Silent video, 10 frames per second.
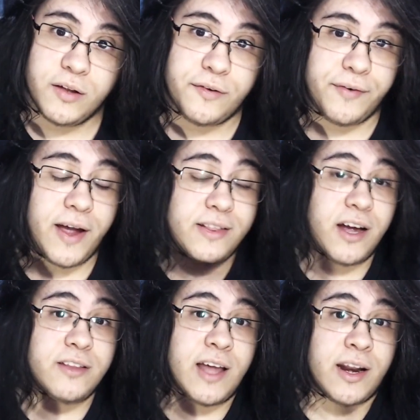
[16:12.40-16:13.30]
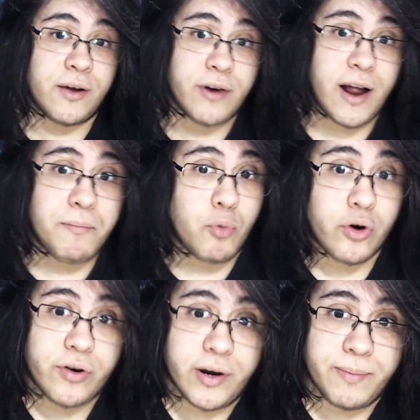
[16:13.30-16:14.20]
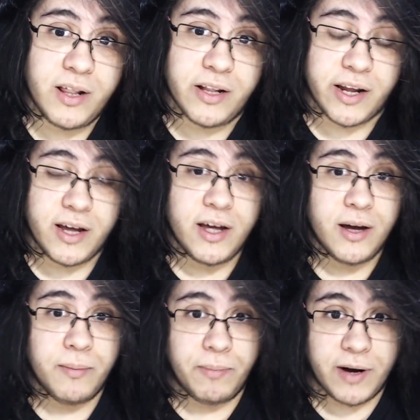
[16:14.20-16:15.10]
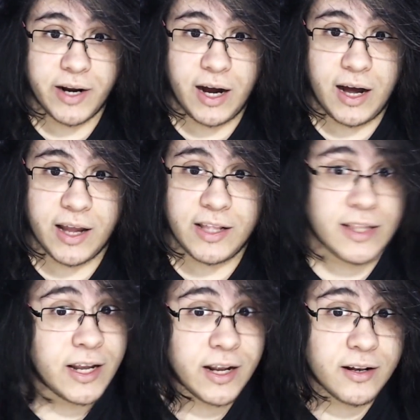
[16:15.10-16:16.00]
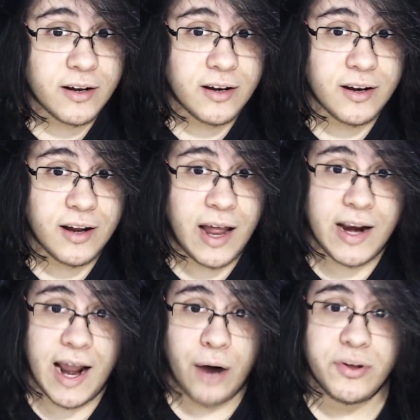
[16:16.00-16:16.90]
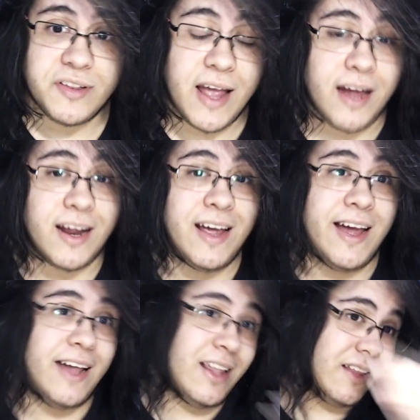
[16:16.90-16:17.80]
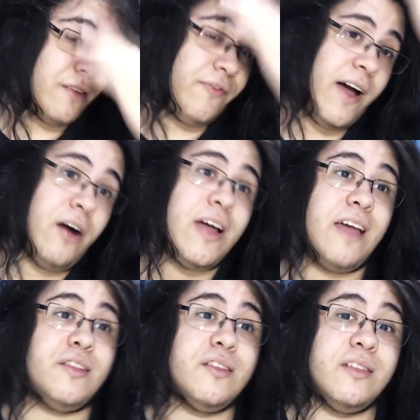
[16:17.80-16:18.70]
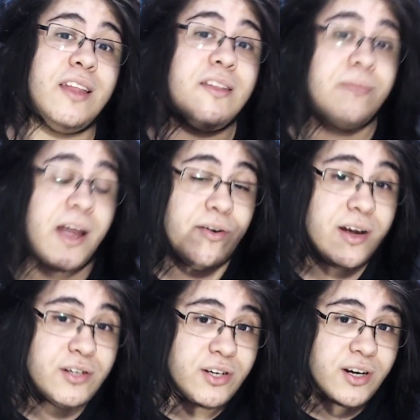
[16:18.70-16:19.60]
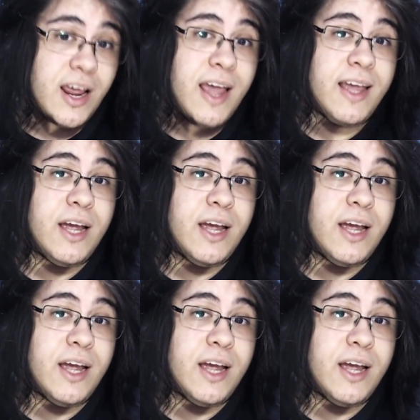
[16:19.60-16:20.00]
So if he had done that, he would have more credibility. But he didn't. And now he's dead. And, like, the fact... Okay, so this is my question.